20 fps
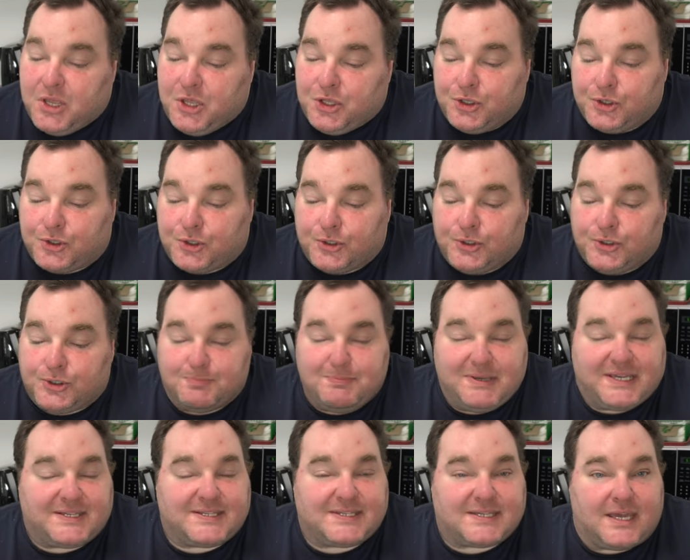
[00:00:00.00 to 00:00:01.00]
You could
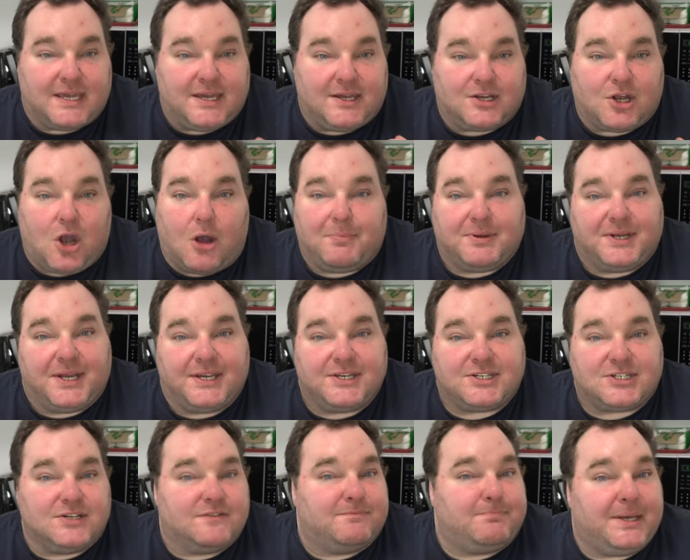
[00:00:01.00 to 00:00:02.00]
mix a
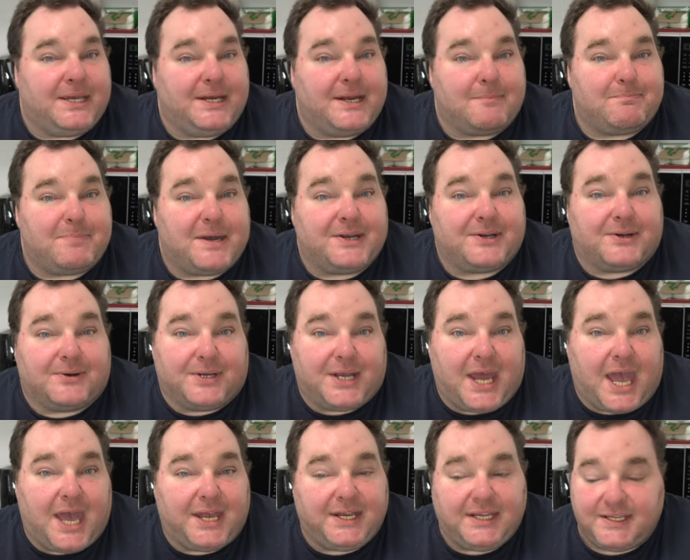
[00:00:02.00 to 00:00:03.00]
combination of peanut butter and
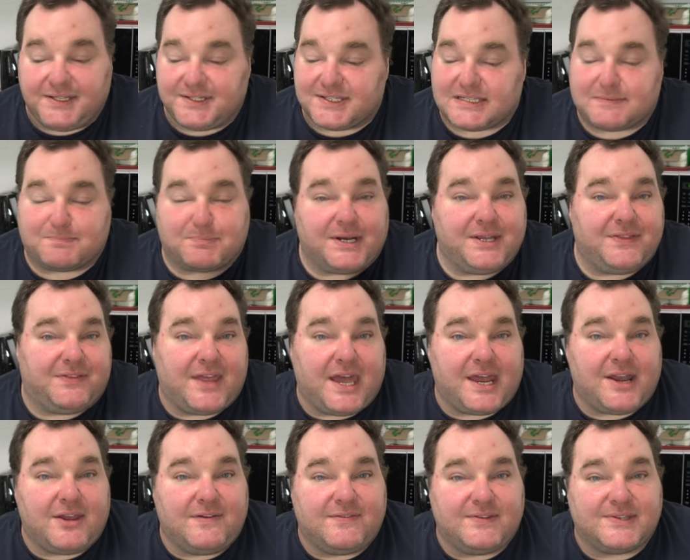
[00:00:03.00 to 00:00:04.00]
honey and spread
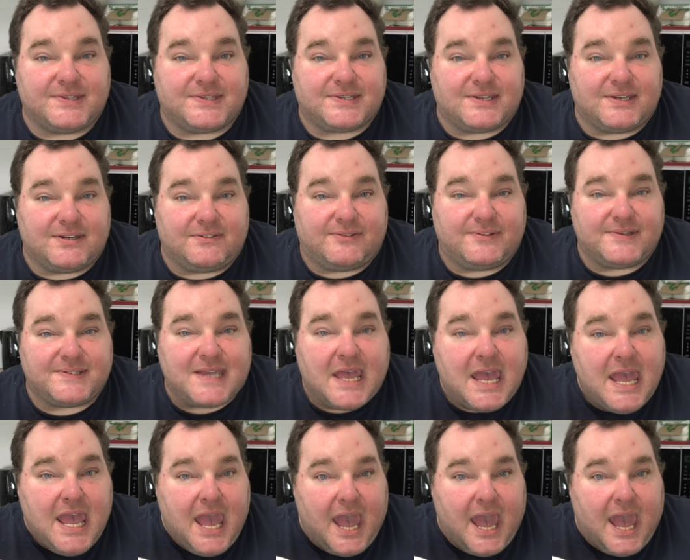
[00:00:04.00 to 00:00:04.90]
that over the surface.